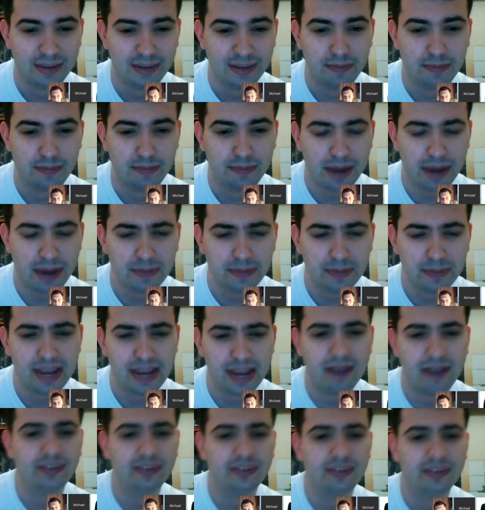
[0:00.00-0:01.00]
Pipe
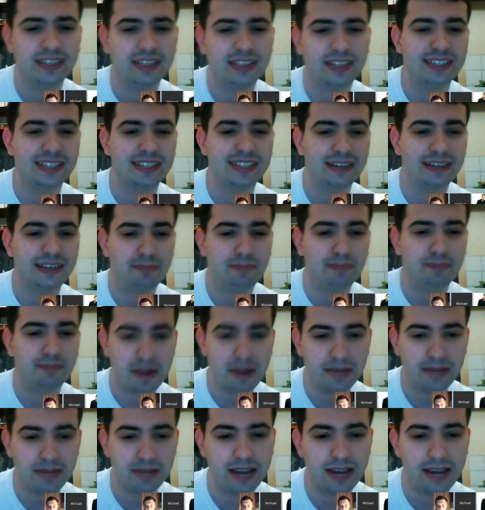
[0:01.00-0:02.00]
down, he said. Pipe
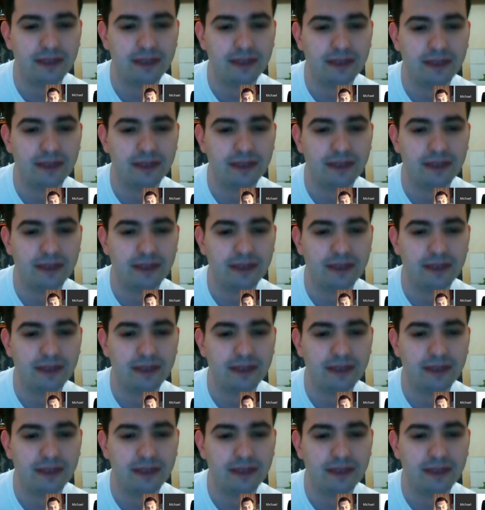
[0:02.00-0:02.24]
down.